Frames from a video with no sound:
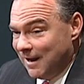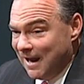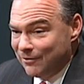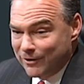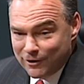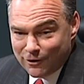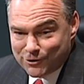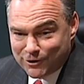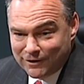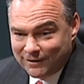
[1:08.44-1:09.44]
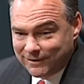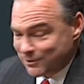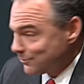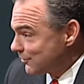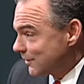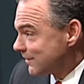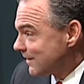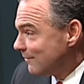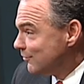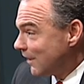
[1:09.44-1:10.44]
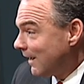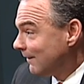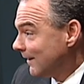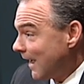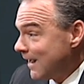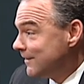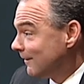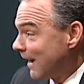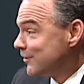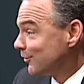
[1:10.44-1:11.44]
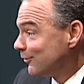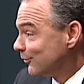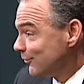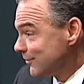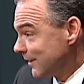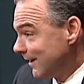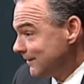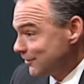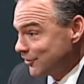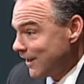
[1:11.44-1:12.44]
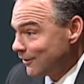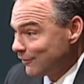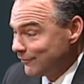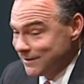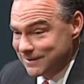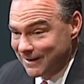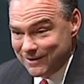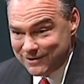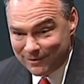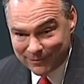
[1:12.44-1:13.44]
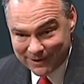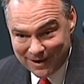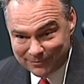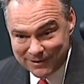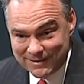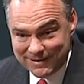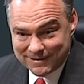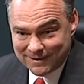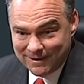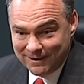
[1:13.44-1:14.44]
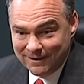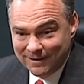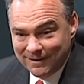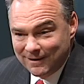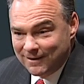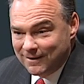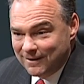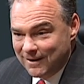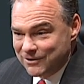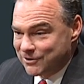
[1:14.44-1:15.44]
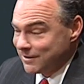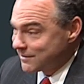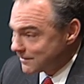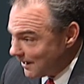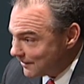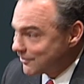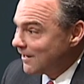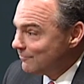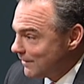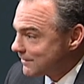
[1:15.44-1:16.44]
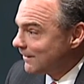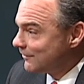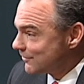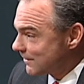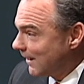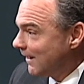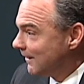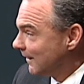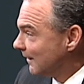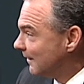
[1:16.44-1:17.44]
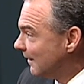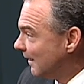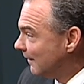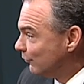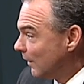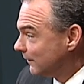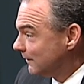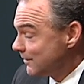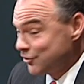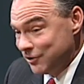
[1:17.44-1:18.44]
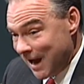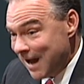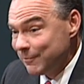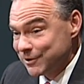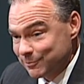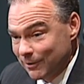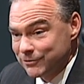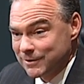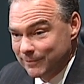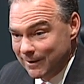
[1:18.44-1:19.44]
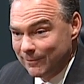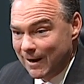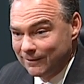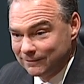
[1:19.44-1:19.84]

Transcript: And the notion that this was just some jolly ideological crusade to shake our fist against somebody up in D.C. is just such a misunderstanding of what this job is supposed to be about.